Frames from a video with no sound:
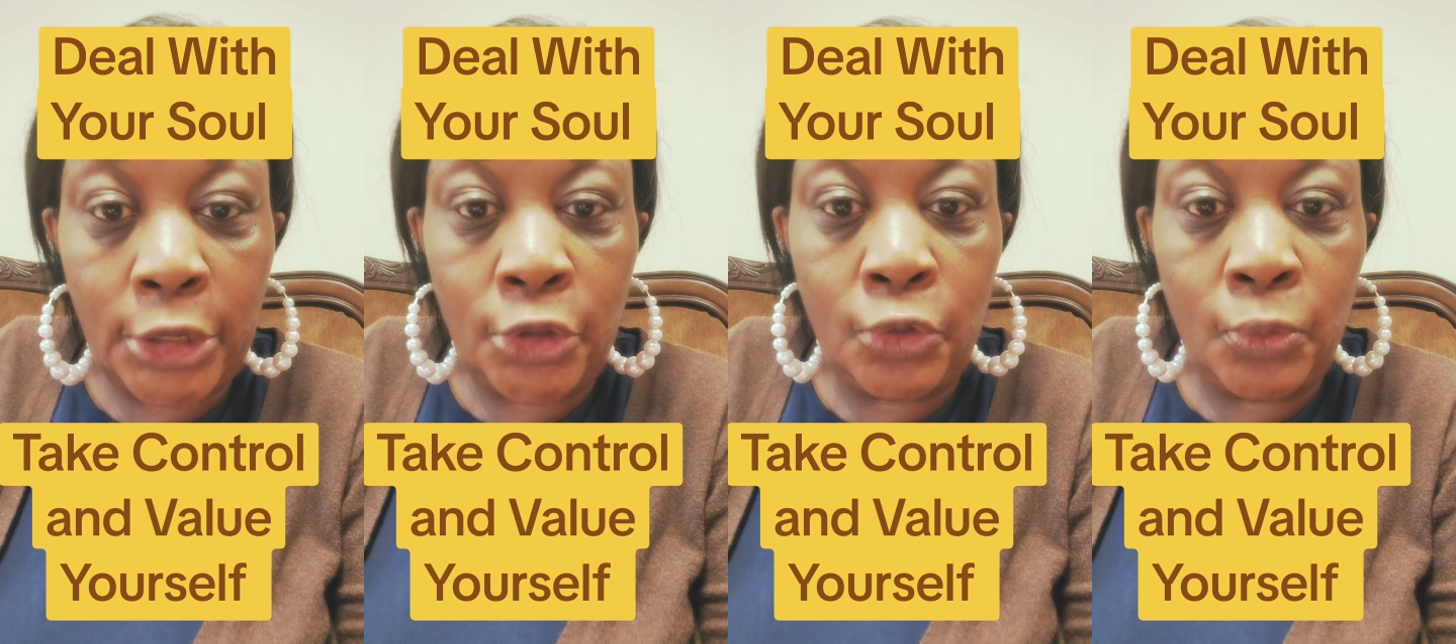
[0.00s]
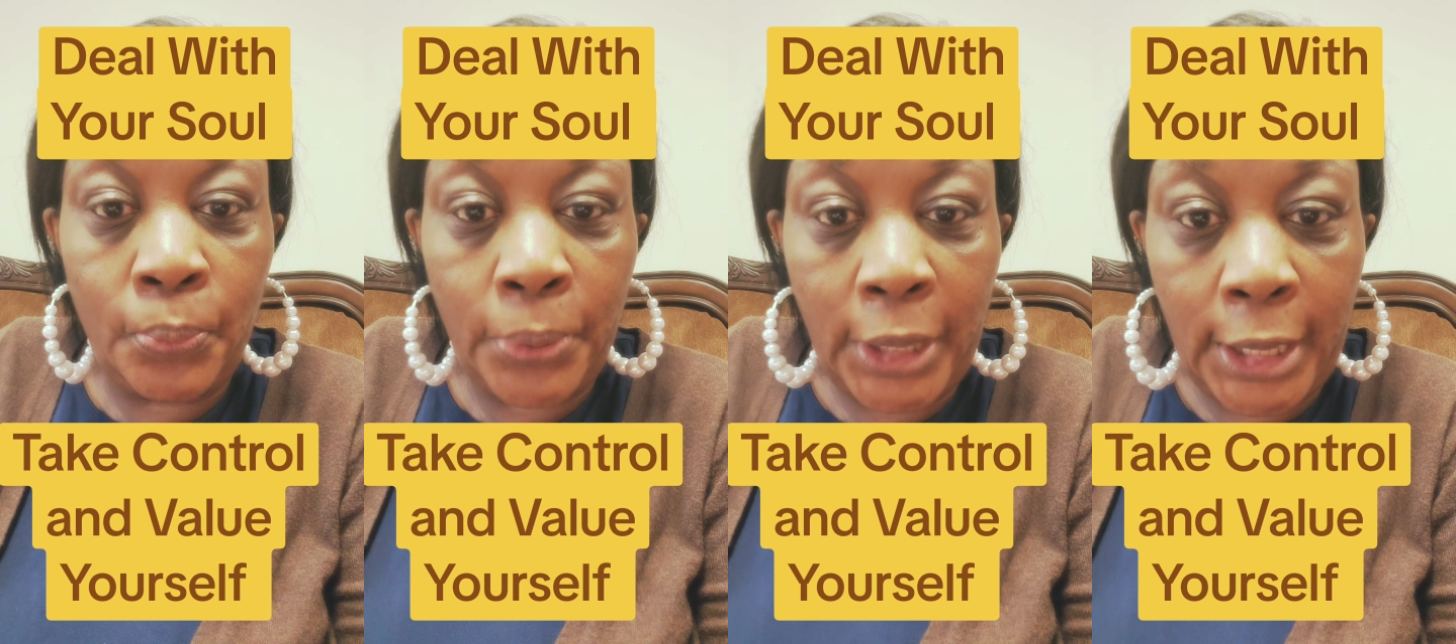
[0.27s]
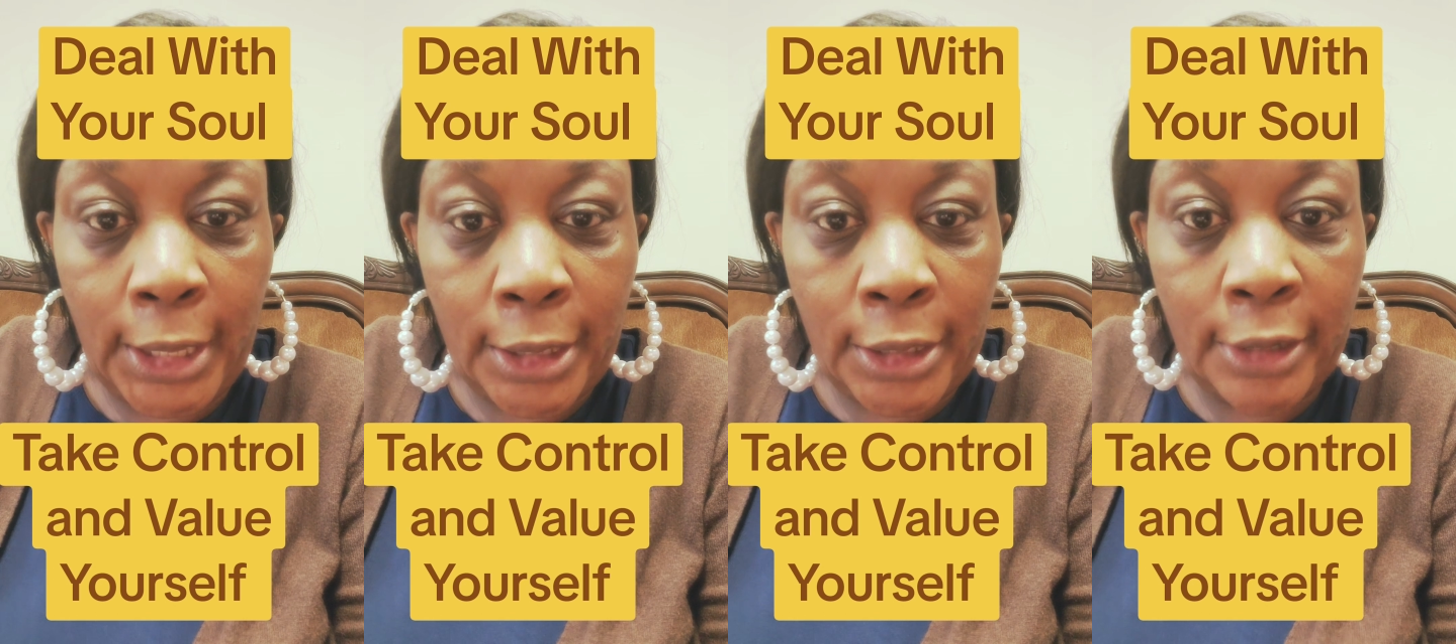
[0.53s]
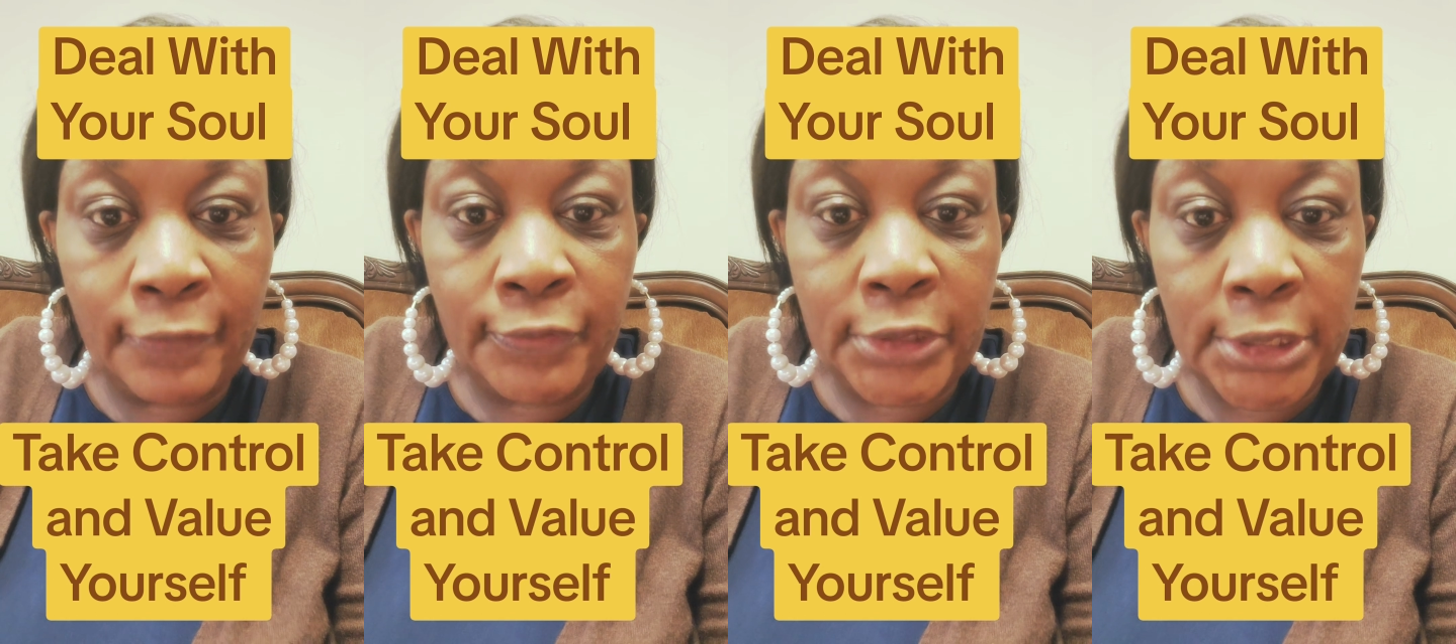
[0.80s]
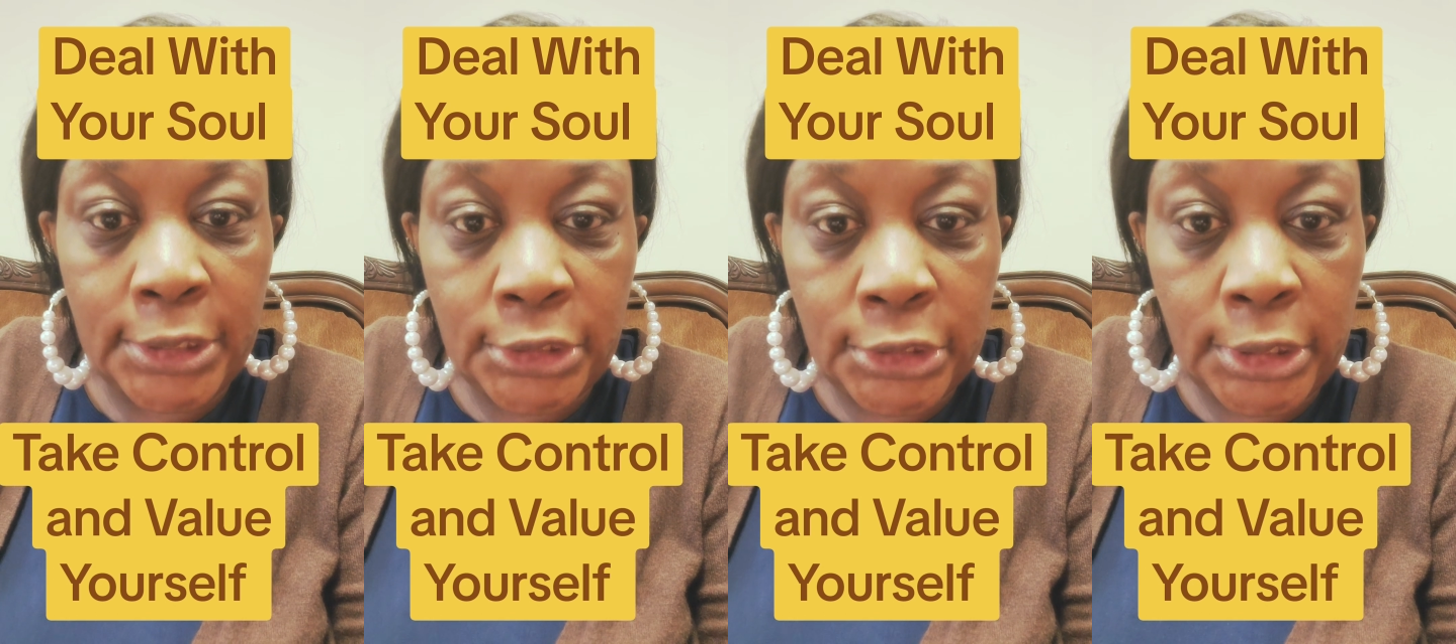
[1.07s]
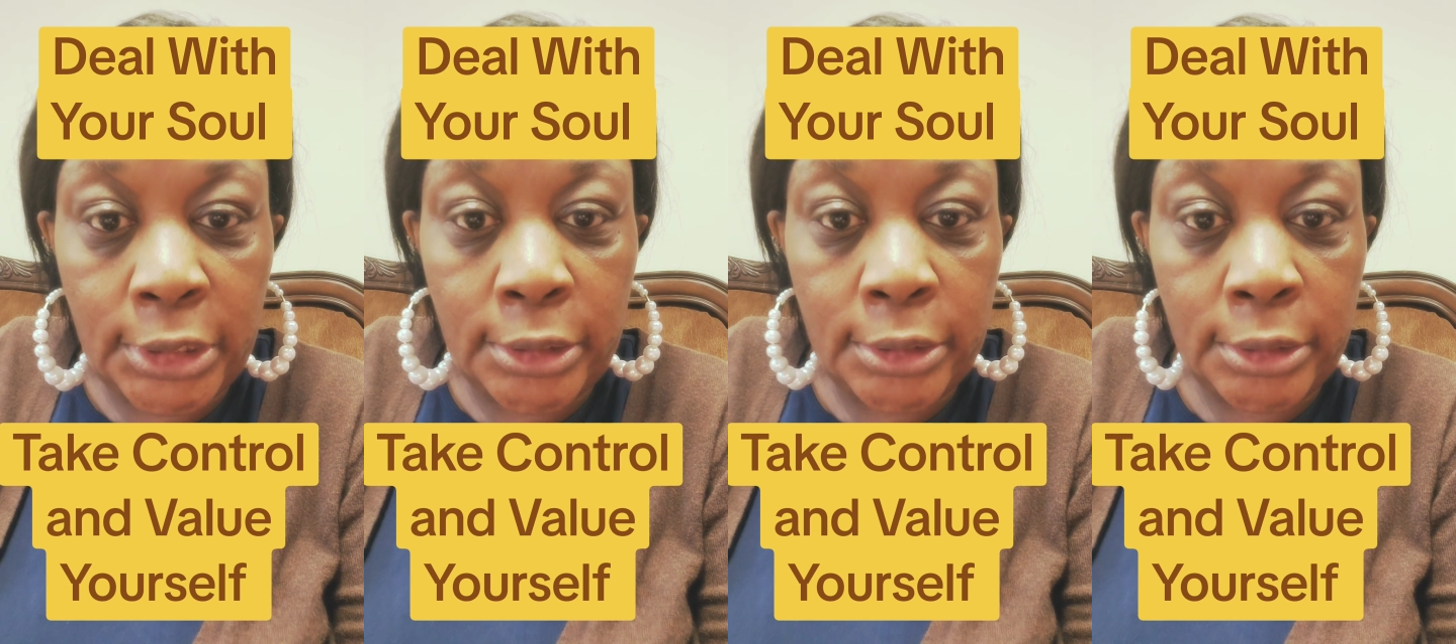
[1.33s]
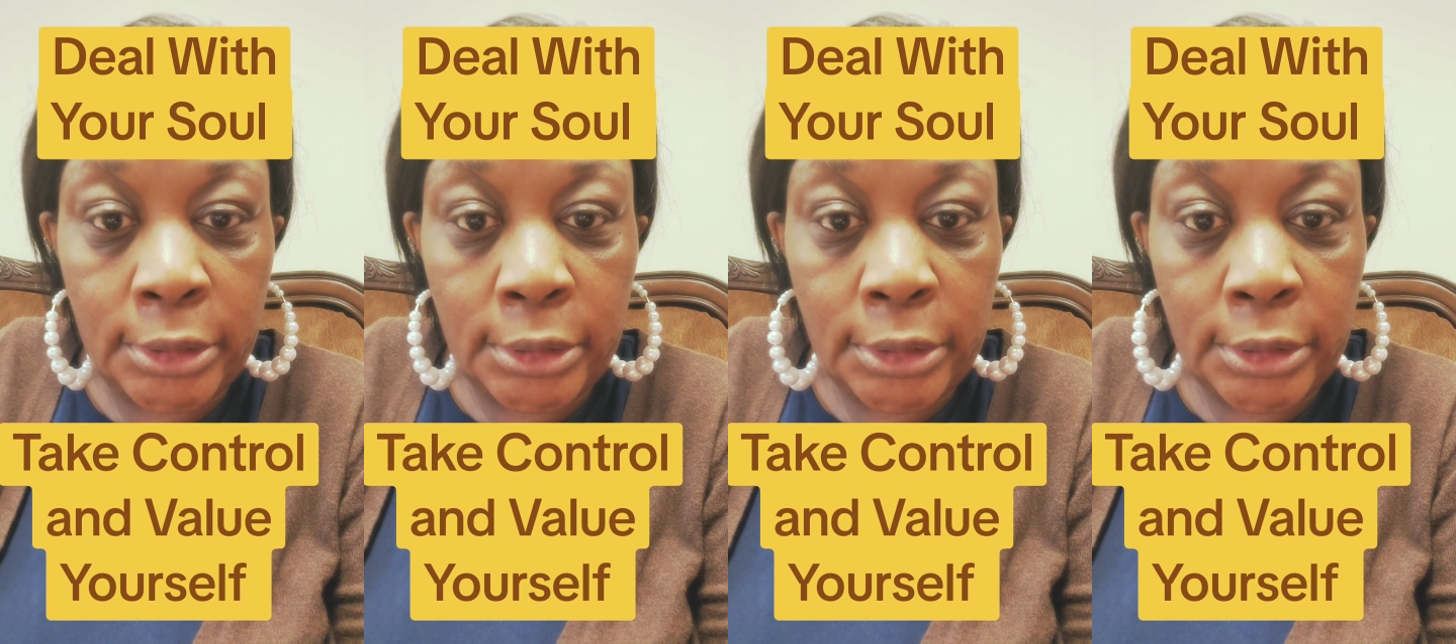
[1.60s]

you pay enough attention